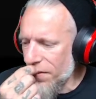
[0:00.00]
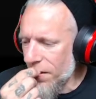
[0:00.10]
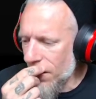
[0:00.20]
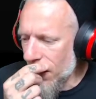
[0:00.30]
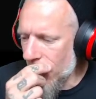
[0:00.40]

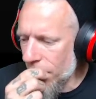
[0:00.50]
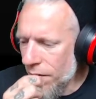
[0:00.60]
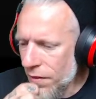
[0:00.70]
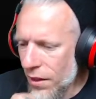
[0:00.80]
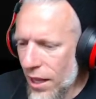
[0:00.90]
uh,
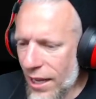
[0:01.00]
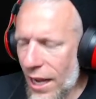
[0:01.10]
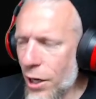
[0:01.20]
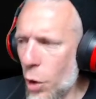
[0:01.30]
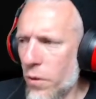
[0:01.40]
like
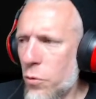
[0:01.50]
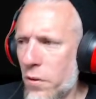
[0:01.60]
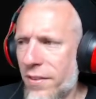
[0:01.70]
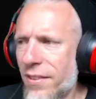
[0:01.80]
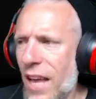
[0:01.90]
I know what
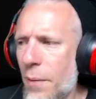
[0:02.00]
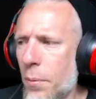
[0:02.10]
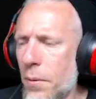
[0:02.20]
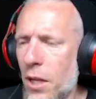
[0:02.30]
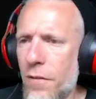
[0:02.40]
Twist is
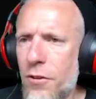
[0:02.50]
capable of.